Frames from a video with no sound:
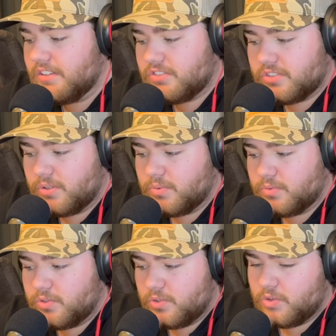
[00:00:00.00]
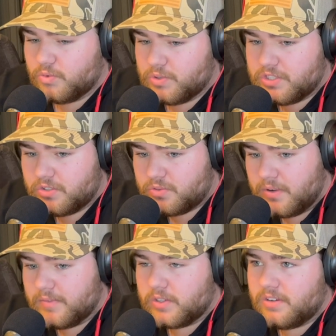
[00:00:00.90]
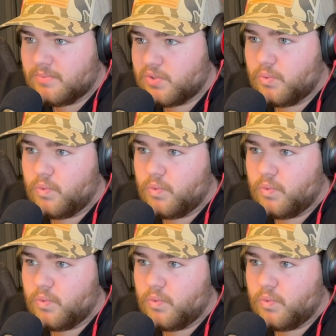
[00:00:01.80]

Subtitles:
So do your research whenever it comes to